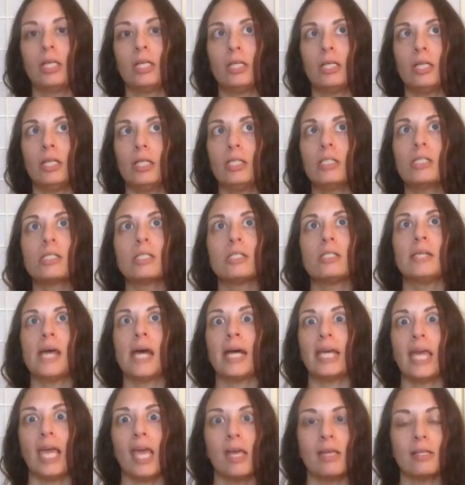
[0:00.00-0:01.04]
years and
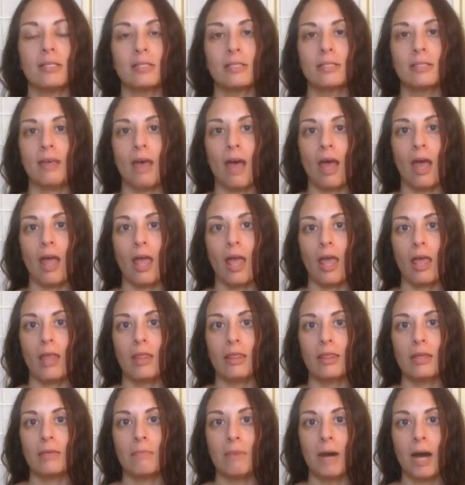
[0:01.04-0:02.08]
decades that
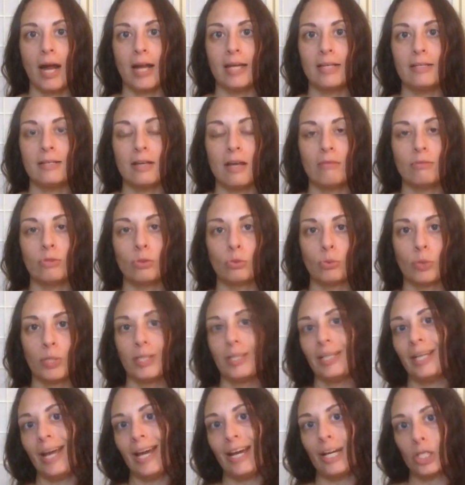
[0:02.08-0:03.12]
the mind never
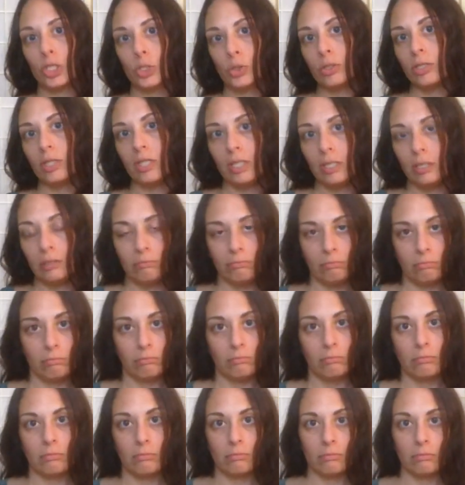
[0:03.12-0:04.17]
really actually
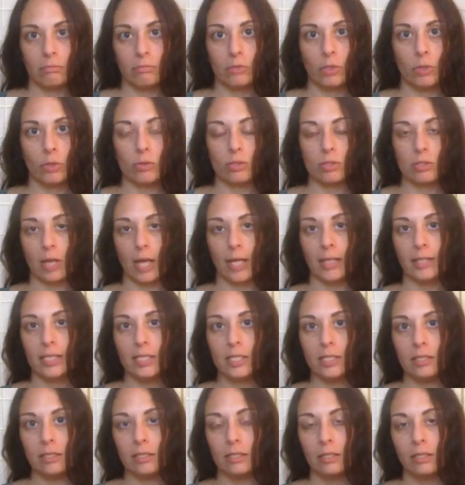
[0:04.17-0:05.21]
goes
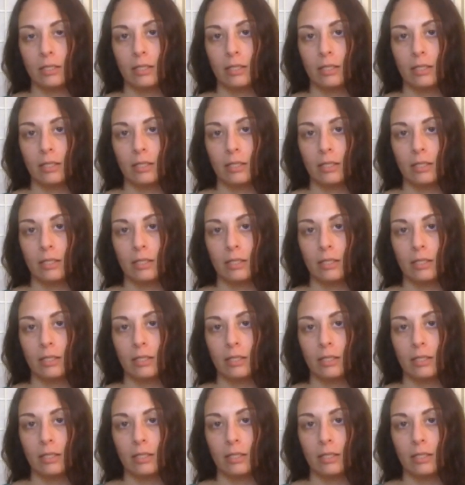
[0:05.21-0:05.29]
silent.